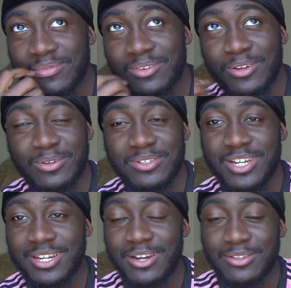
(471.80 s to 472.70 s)
Go and
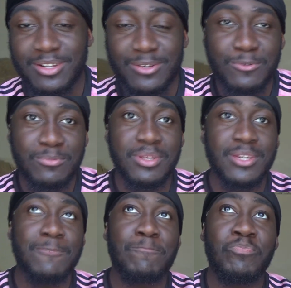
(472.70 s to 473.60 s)
check it out. The link will
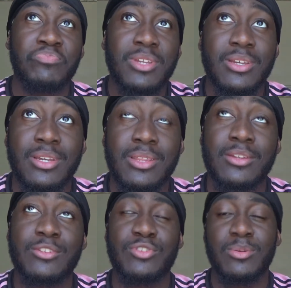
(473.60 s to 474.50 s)
be in the
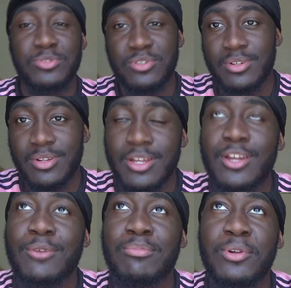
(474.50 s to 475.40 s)
description
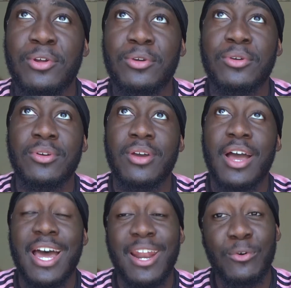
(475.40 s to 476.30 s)
below.
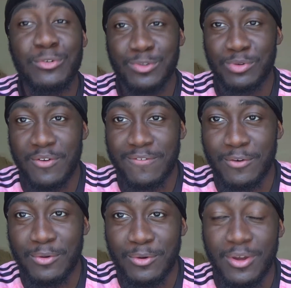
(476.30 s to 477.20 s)
And I also want to
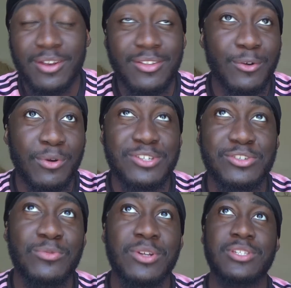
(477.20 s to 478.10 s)
throw the
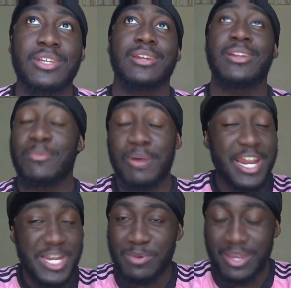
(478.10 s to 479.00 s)
question once again. But
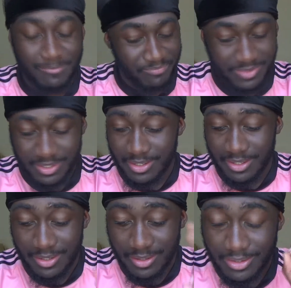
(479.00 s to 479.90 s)
anyway,
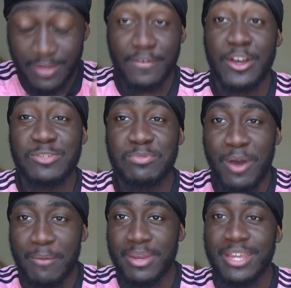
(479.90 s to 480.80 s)
the first meal
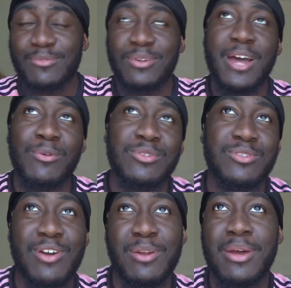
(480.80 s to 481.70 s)
I made when I was
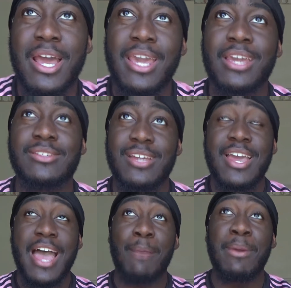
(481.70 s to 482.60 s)
around about age,
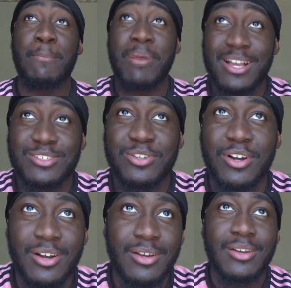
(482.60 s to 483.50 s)
I made
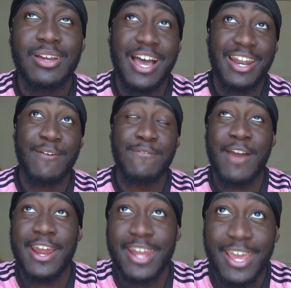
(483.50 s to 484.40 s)
pasta and I
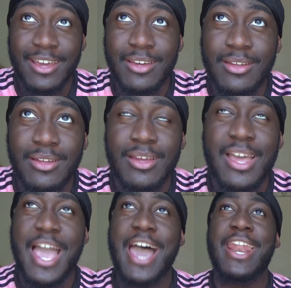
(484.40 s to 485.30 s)
fried egg
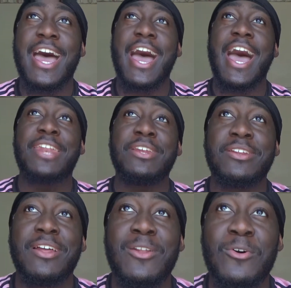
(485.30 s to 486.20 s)
and I added
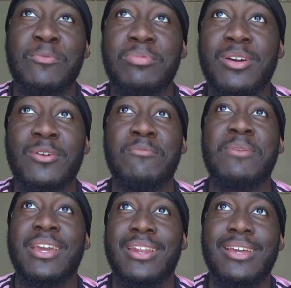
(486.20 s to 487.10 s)
a little bit of
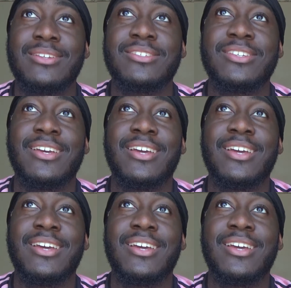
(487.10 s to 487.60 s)
mayonnaise.